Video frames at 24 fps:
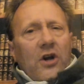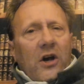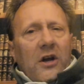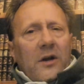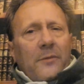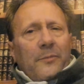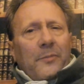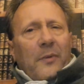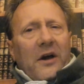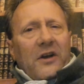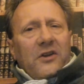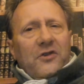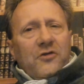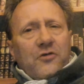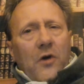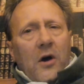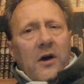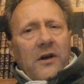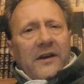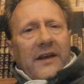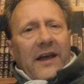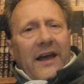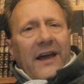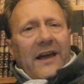up by
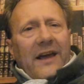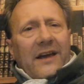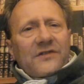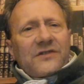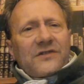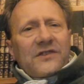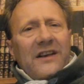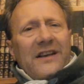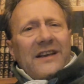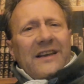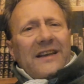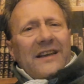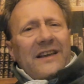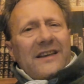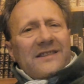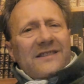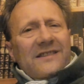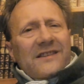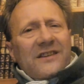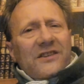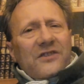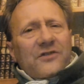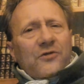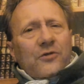drug gangs,
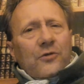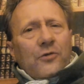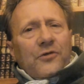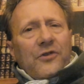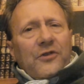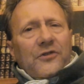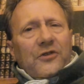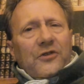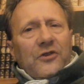isn't it true that